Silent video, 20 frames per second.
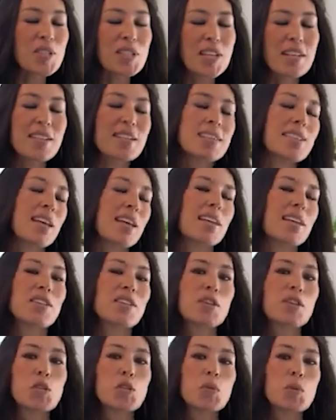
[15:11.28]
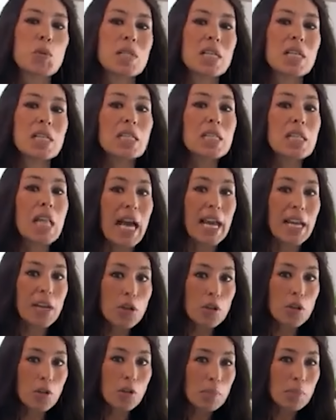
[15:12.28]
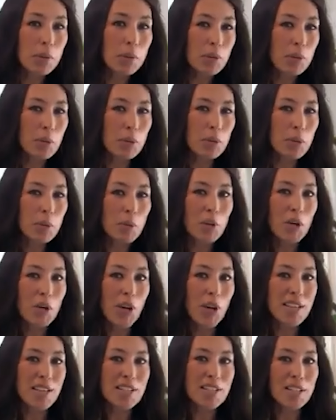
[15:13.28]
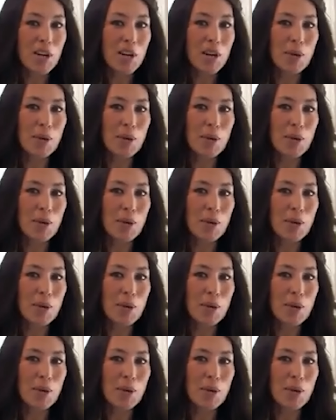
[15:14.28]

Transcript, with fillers: From her multicultural upbringing to her design empire,